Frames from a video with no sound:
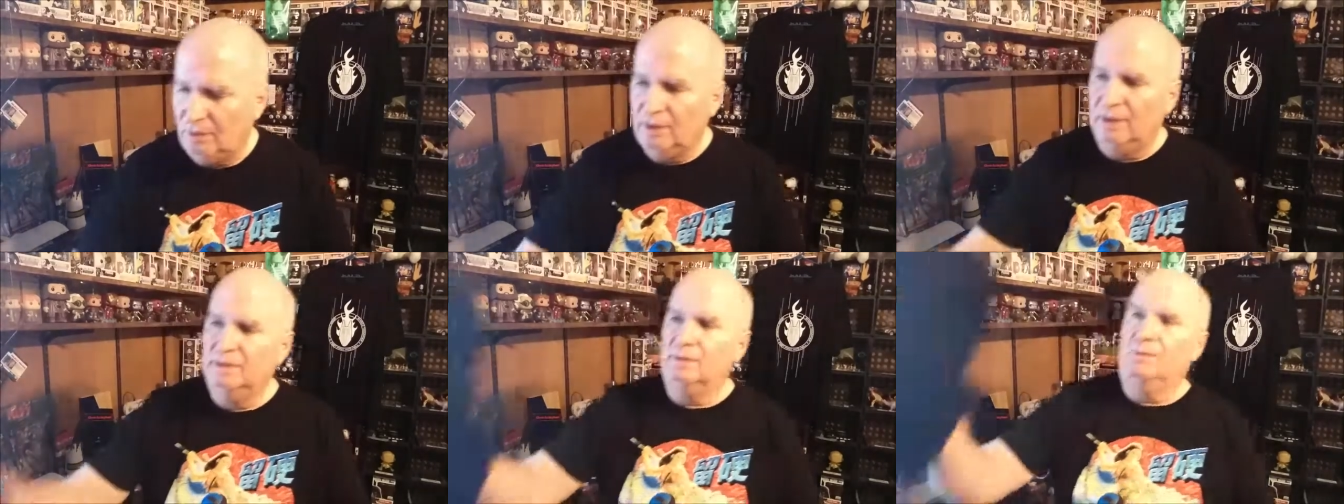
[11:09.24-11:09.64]
All
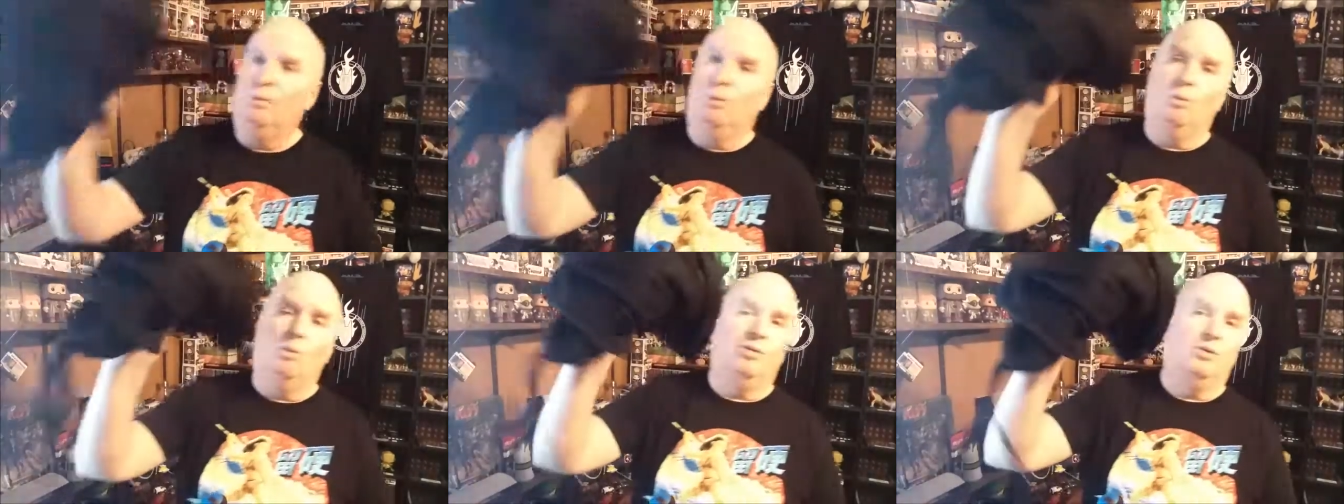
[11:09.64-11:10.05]
kinds of
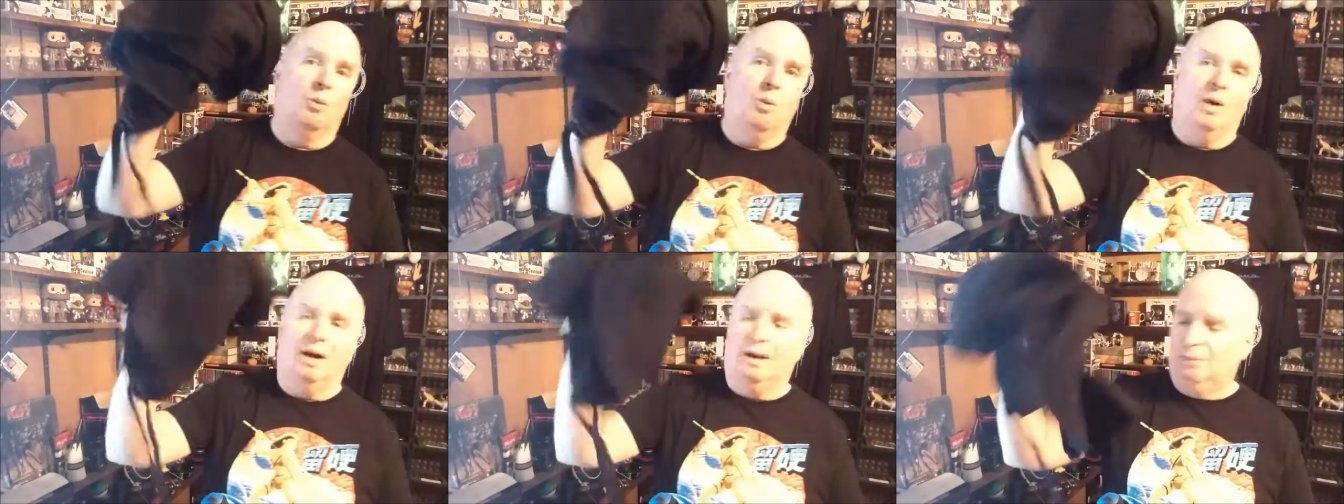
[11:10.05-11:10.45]
some
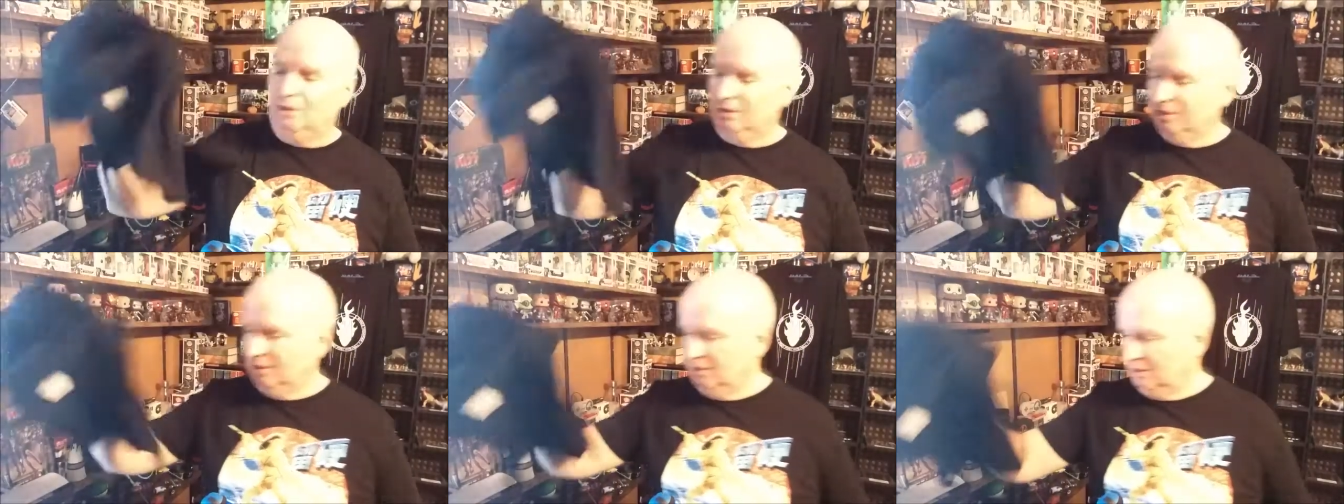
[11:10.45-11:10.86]

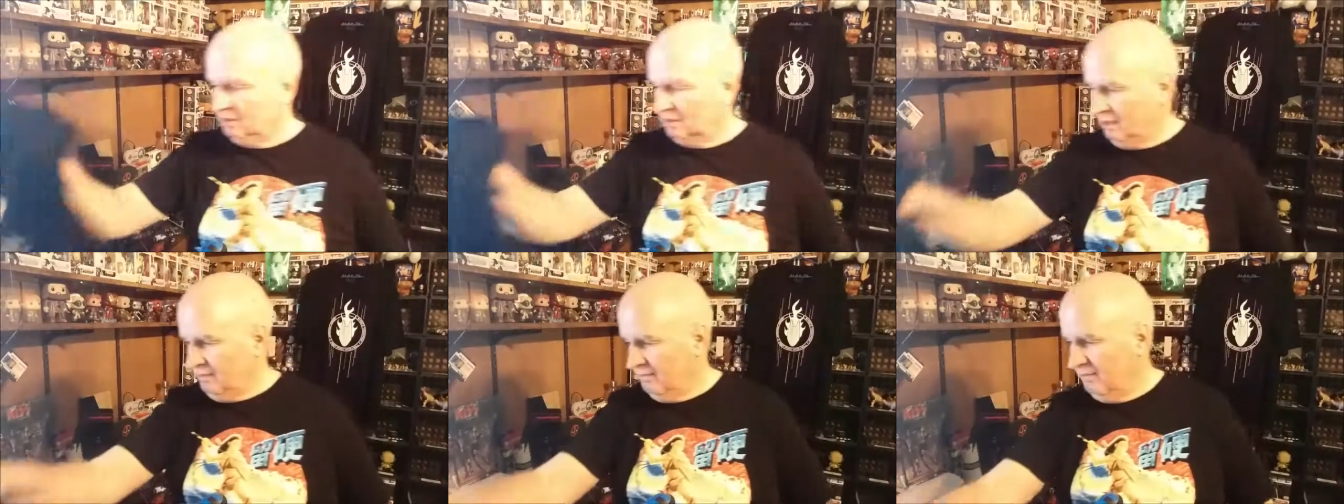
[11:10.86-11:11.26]
wearables and
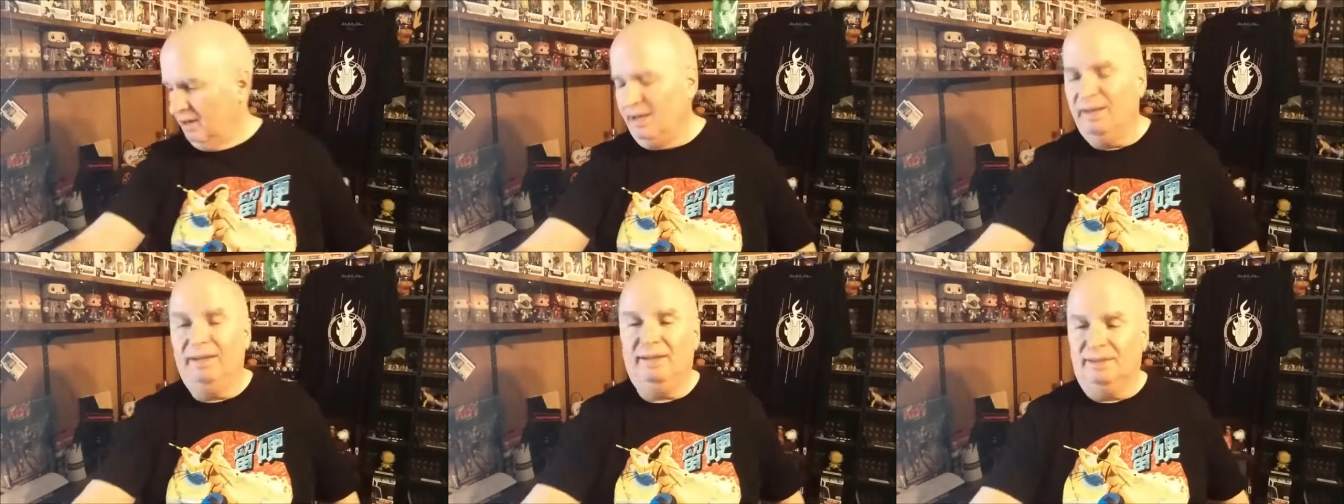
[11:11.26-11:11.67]
stuff.
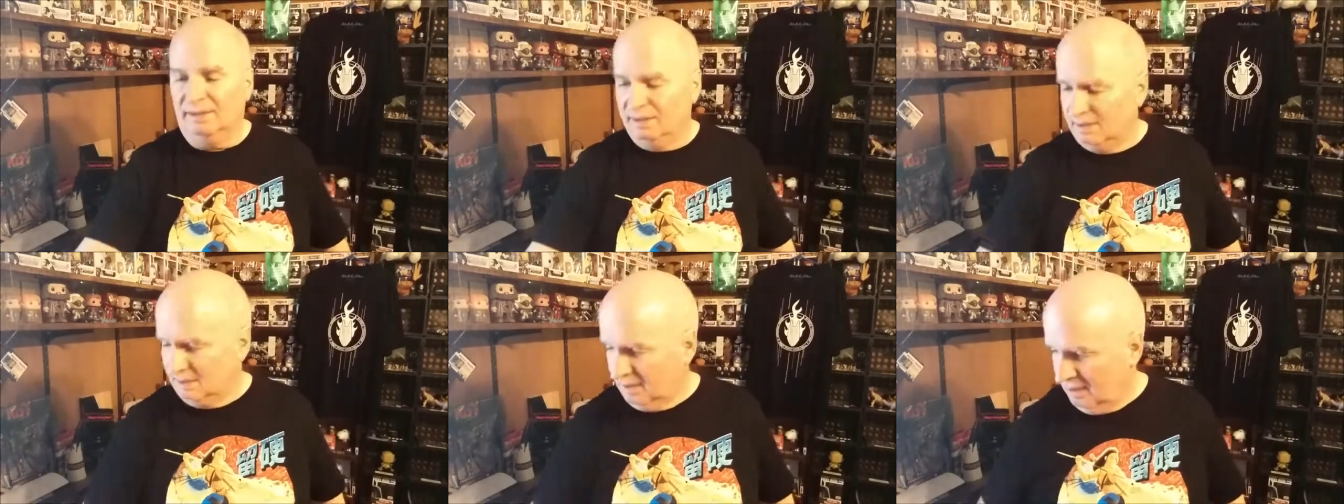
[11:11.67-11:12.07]
Very
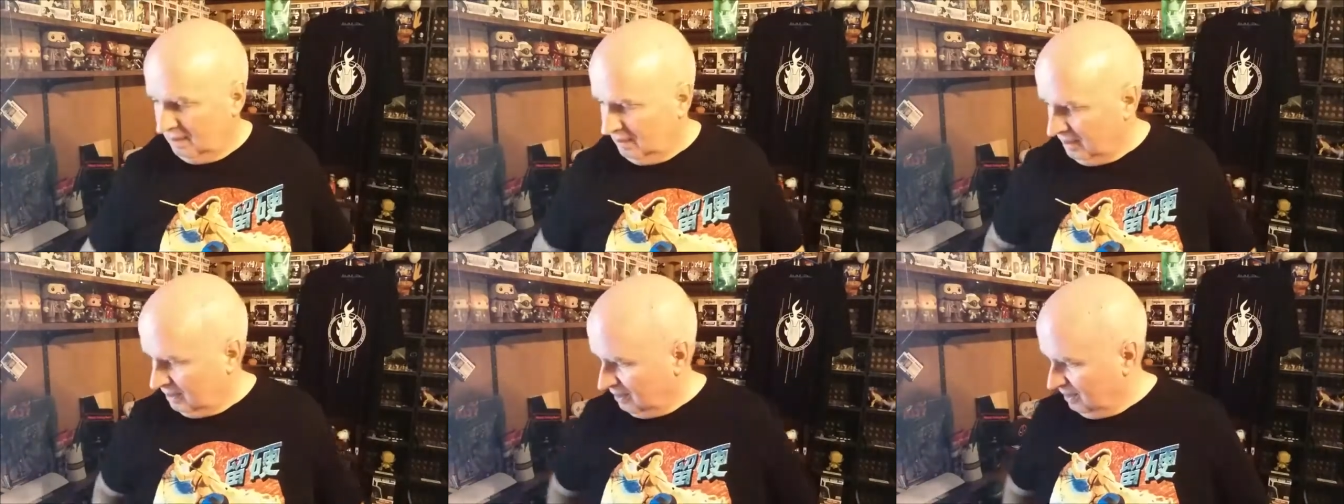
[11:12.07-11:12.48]
nice.
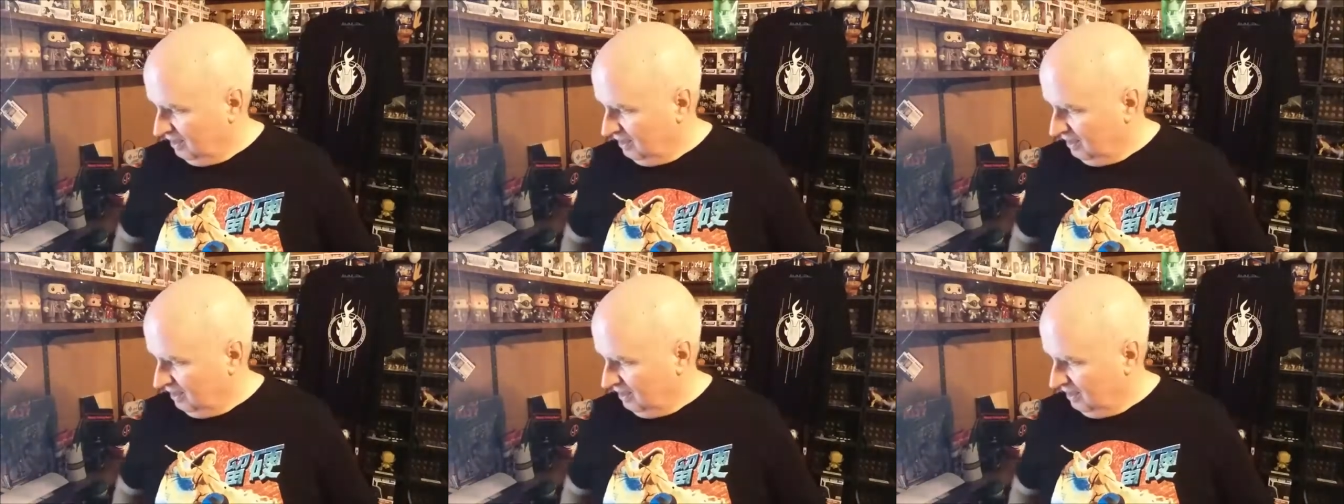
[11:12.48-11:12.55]
Alright.